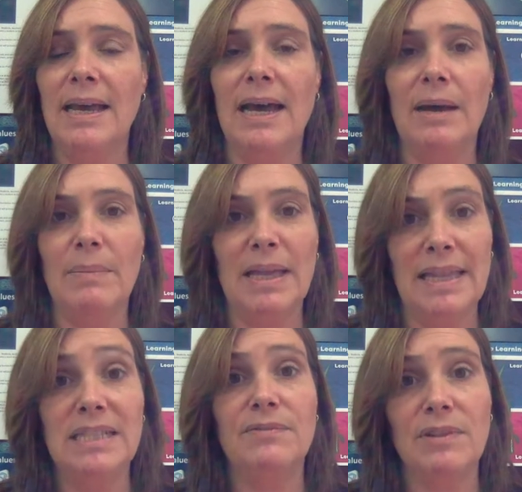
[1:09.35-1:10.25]
at
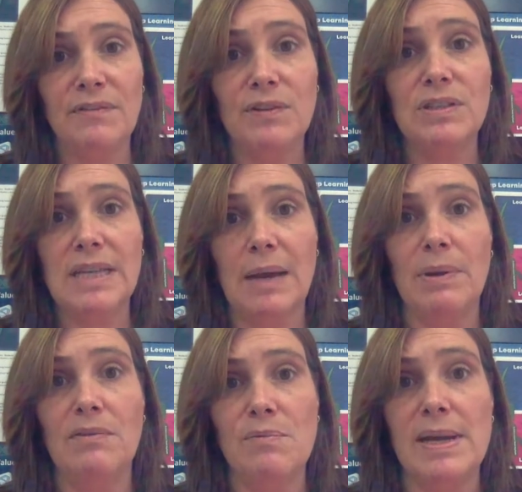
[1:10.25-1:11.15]
least for the first
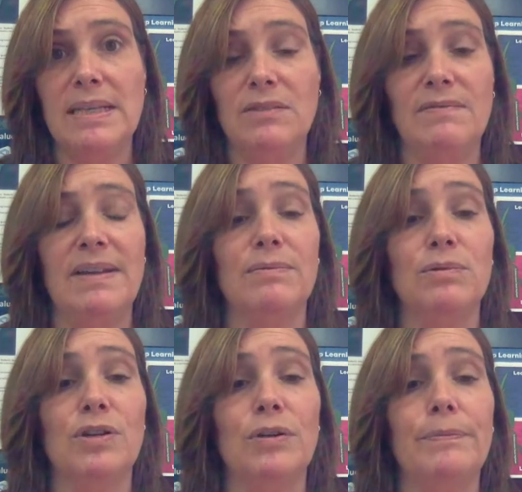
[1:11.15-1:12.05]
couple of weeks of Level
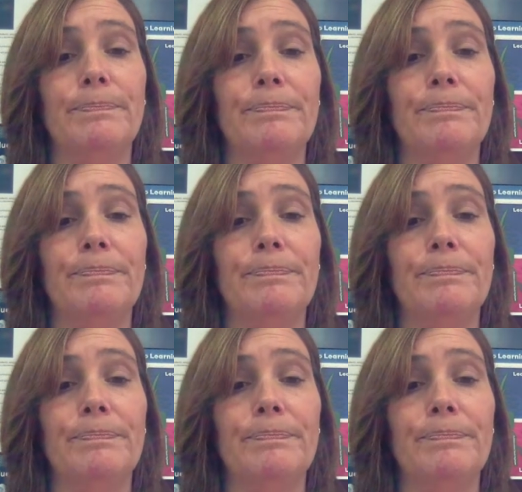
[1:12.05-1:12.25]
2.